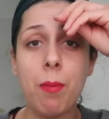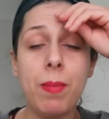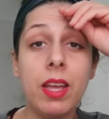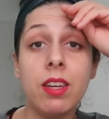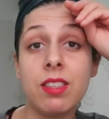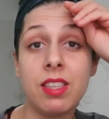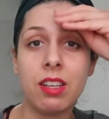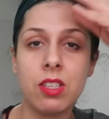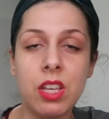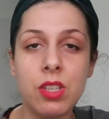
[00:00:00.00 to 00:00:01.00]
i mean
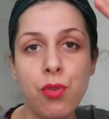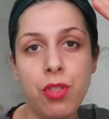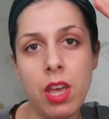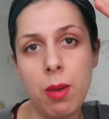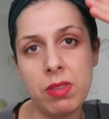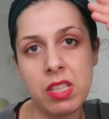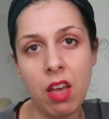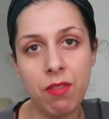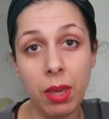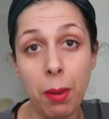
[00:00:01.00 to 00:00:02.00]
success for them is
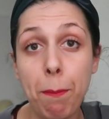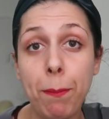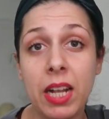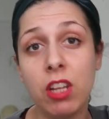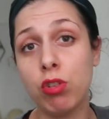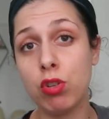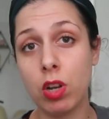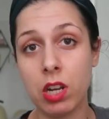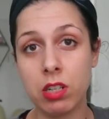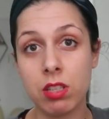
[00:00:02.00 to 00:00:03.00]
having a billion
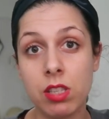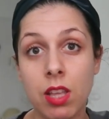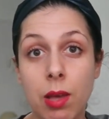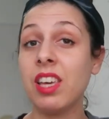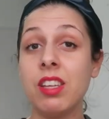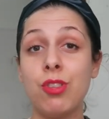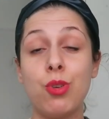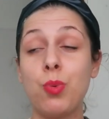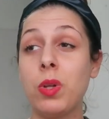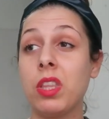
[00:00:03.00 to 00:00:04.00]
dollars i can
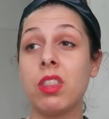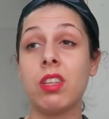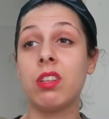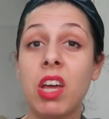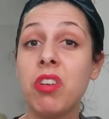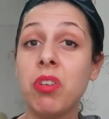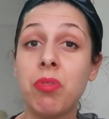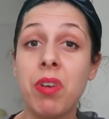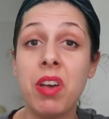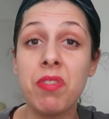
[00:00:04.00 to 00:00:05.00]
do with i don't know
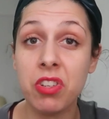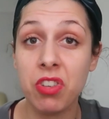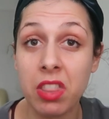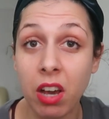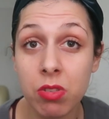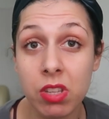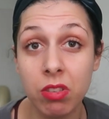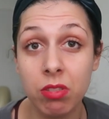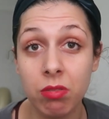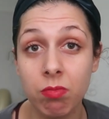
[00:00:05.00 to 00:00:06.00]

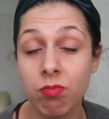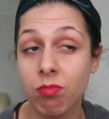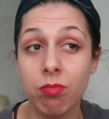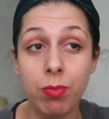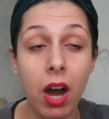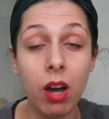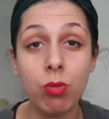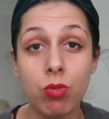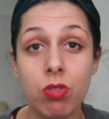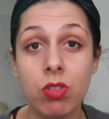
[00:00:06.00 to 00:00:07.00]
500,000
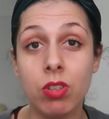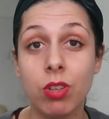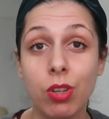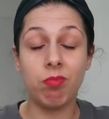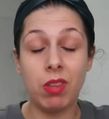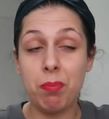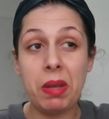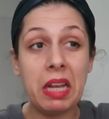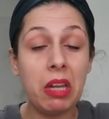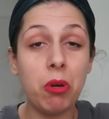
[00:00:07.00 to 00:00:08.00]
pounds a
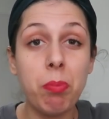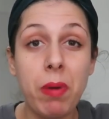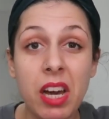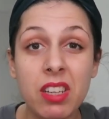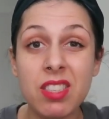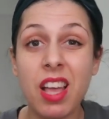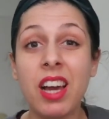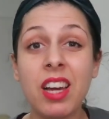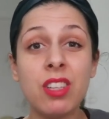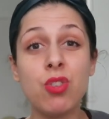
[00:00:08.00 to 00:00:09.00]
million marks
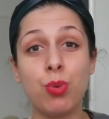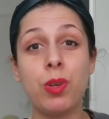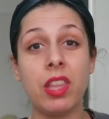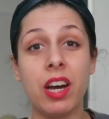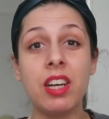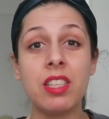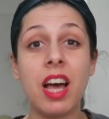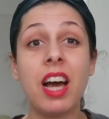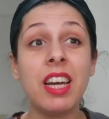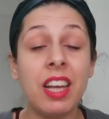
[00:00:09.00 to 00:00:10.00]
i can not do with that
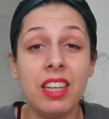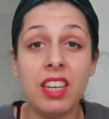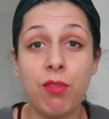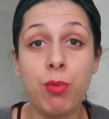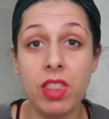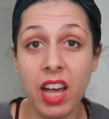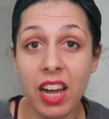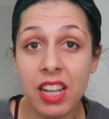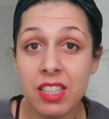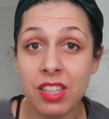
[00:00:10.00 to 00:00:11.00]
i can not live with
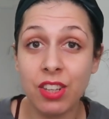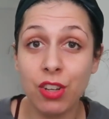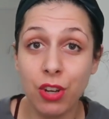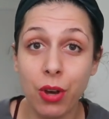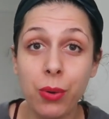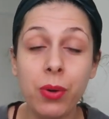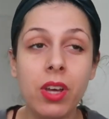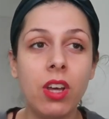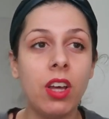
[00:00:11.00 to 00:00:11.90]
that you know